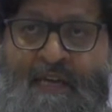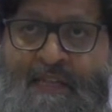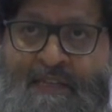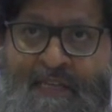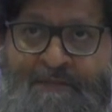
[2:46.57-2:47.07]

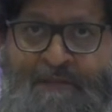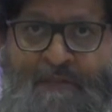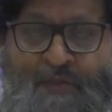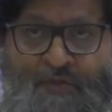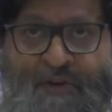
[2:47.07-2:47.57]
They
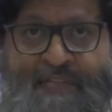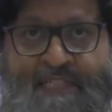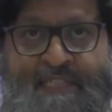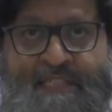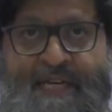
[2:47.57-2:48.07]
feel
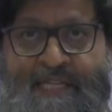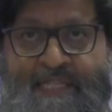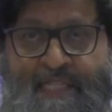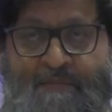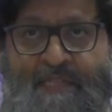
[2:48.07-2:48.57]
threatened and
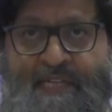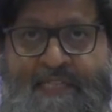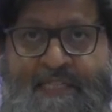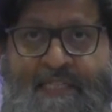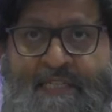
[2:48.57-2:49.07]

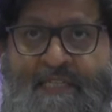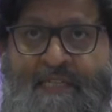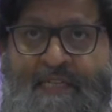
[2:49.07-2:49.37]
intimidated